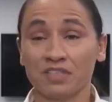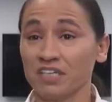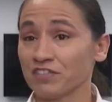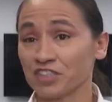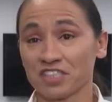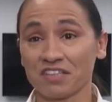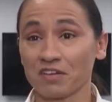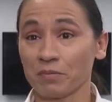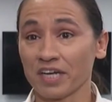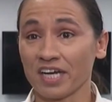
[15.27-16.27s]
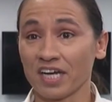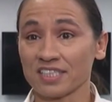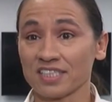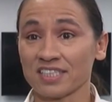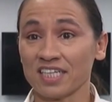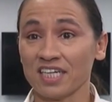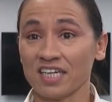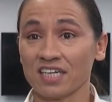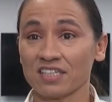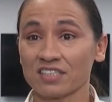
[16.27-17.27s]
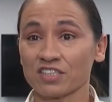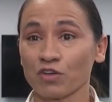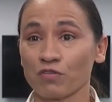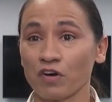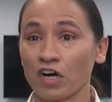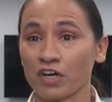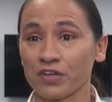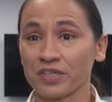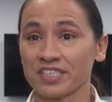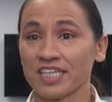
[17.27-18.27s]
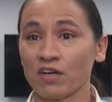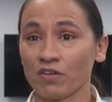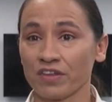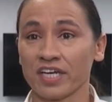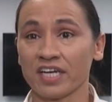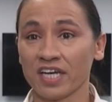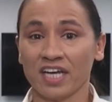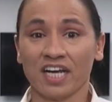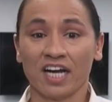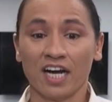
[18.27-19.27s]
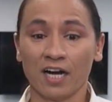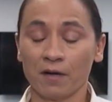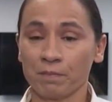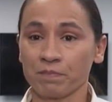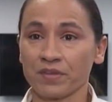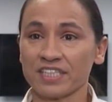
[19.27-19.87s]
even just the little bit I got to see so far, you can tell that um,